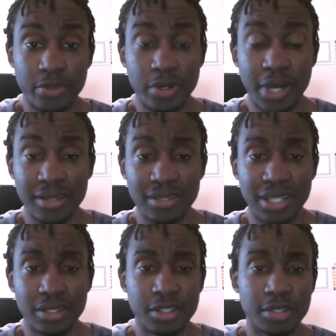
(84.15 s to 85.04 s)
I had a lot
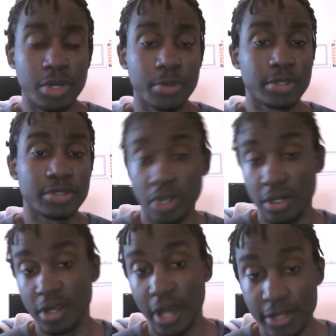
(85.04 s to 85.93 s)
of good memories
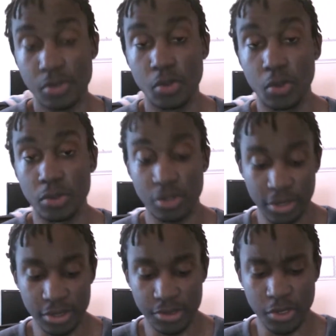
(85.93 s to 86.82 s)
starting high school, so
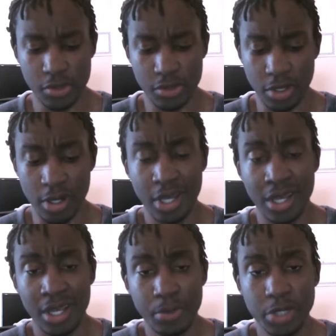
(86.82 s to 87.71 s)
these shows are
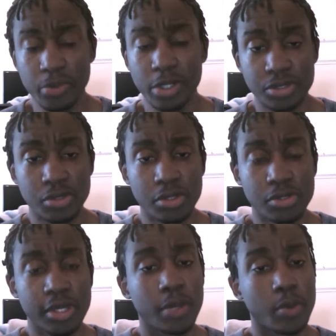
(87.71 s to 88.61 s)
pretty much
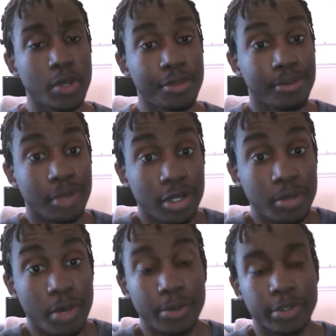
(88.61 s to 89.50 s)
associated with good
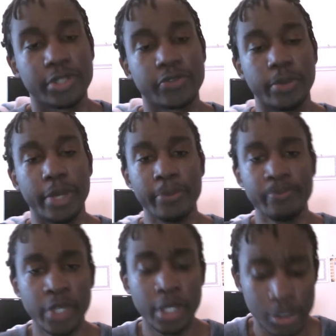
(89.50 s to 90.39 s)
memories for me.
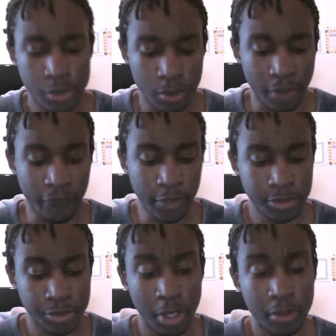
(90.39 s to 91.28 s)
So the
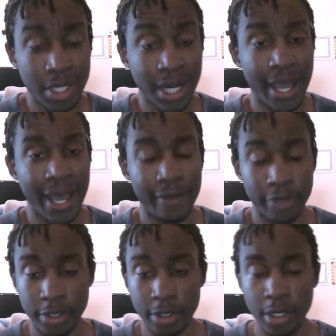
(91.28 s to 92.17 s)
first show that I have
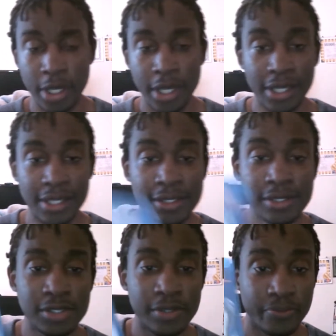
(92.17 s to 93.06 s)
here
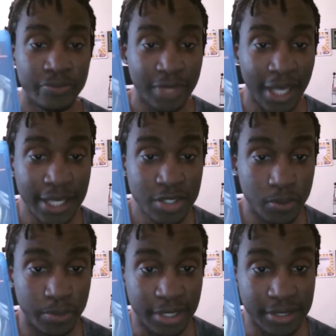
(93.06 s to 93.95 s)
is Angel
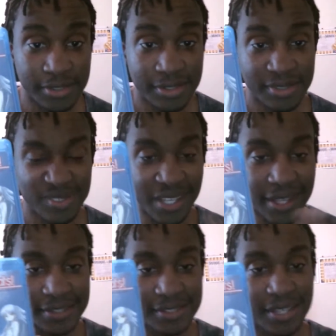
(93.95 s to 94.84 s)
Beats.
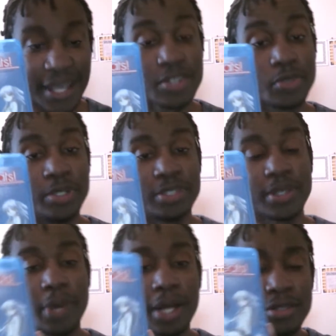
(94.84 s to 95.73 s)
Yes, Angel Beats. I
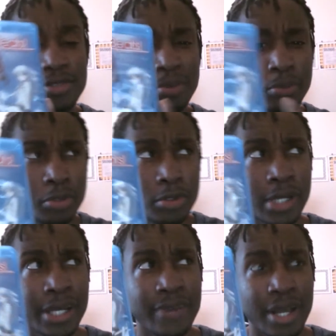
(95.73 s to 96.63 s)
bought this on
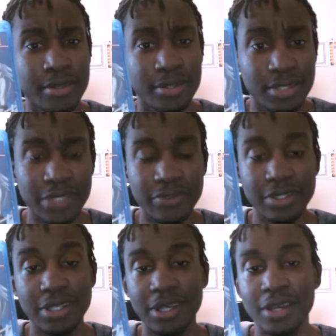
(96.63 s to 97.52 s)
Blu-ray rather than
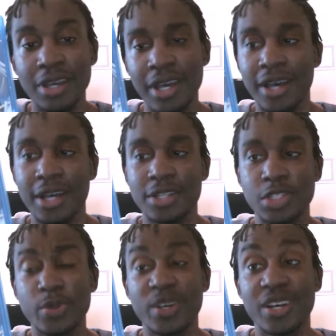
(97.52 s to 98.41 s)
DVD,
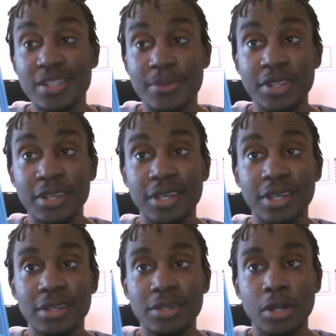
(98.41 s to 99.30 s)
just because I'm
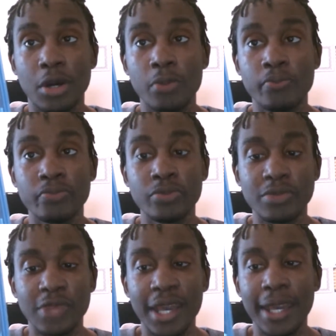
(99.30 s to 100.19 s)
thinking,
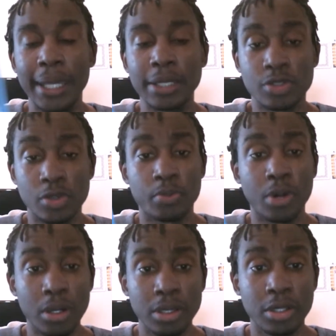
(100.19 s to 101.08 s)
hey, this will
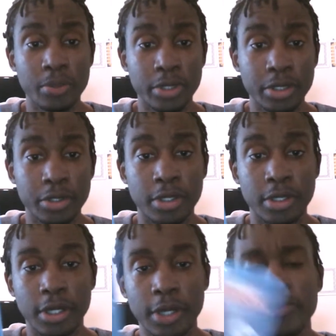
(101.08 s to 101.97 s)
probably look pretty good
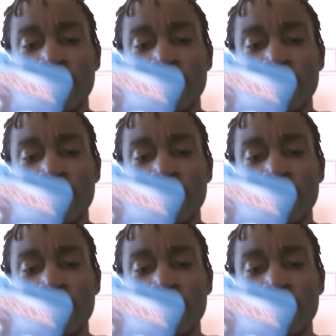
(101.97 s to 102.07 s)
here.